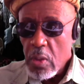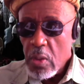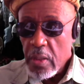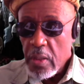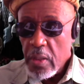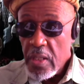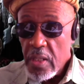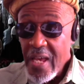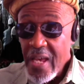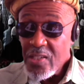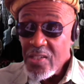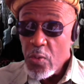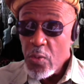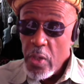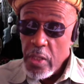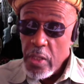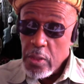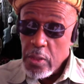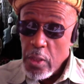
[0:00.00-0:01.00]
So
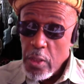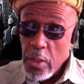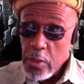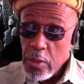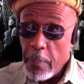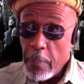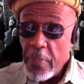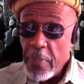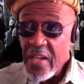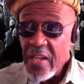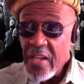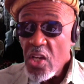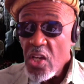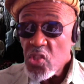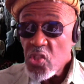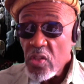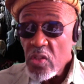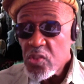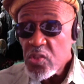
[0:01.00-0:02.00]
the better your
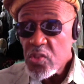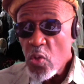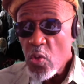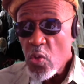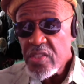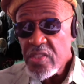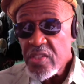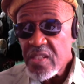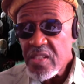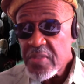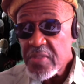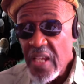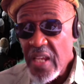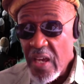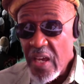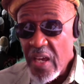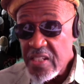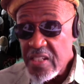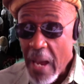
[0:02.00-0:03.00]
circulatory system is
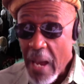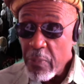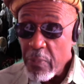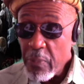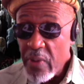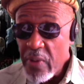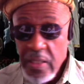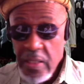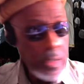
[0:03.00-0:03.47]
operating,